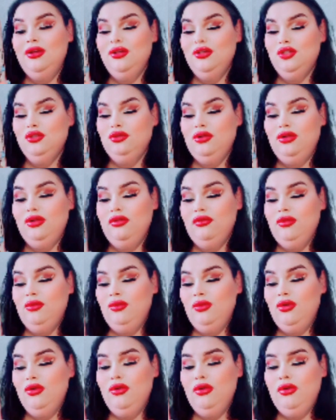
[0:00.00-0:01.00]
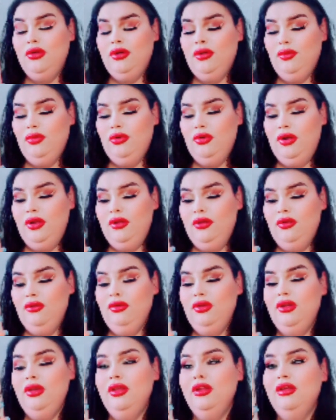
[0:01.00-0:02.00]
Australia from local and imported
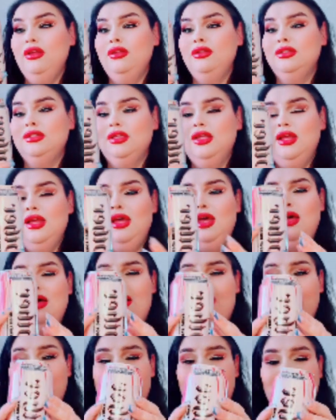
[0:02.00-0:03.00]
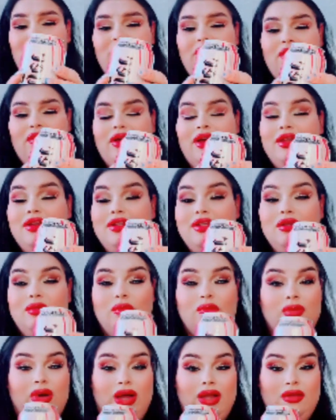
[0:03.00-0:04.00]
ingredients. No, I
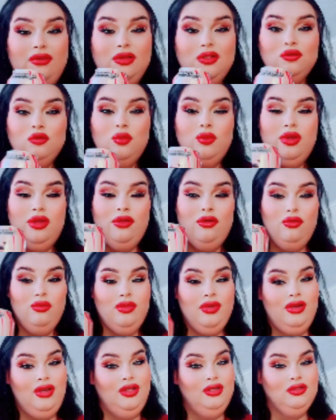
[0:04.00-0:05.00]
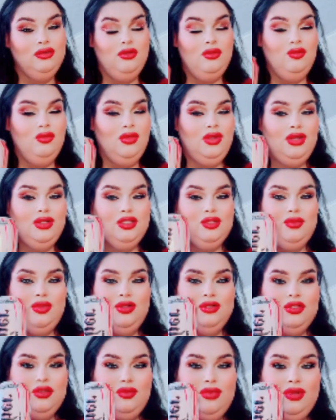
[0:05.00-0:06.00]
did buy this with my own money, so I'm not
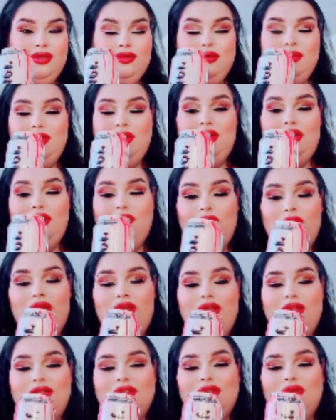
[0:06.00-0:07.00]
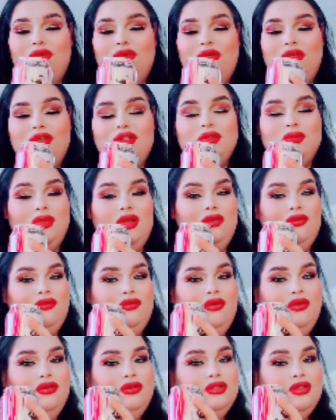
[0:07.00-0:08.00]
sponsored by them in any way. So here's my
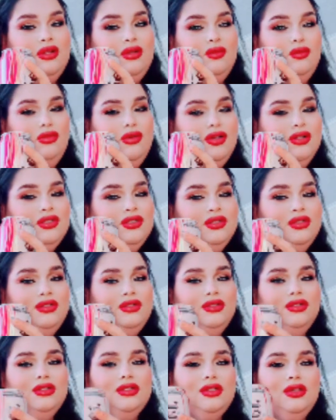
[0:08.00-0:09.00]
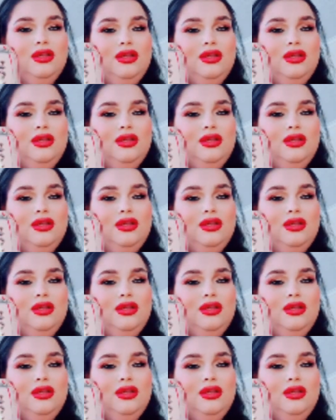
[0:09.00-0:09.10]
first impressions.